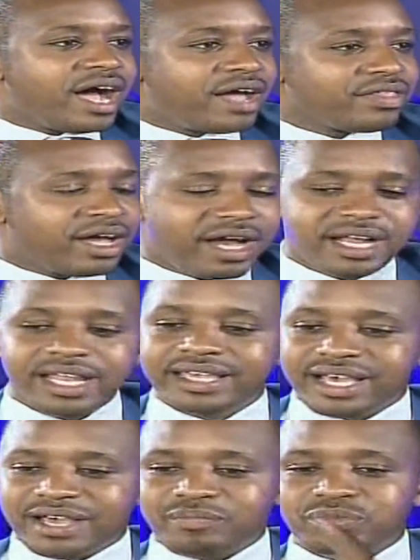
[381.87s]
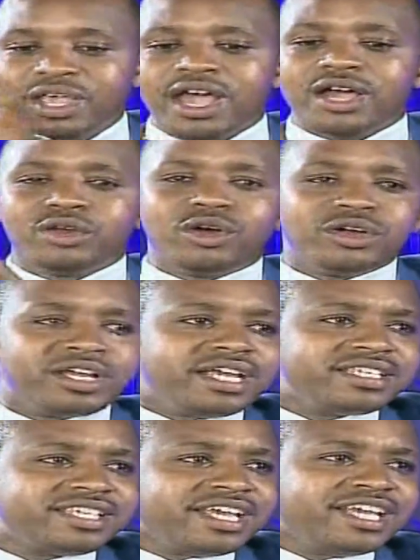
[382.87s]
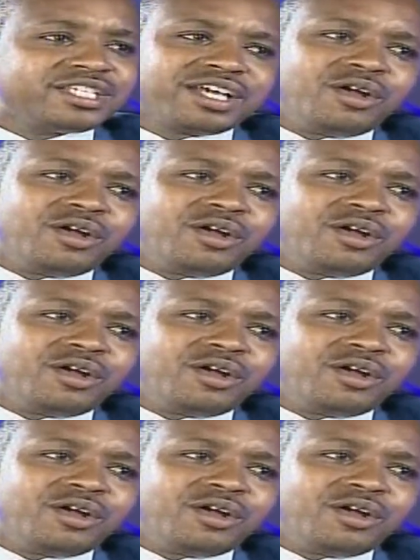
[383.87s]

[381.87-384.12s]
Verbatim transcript: That's alleg allegations. No, allegations. He's, he's,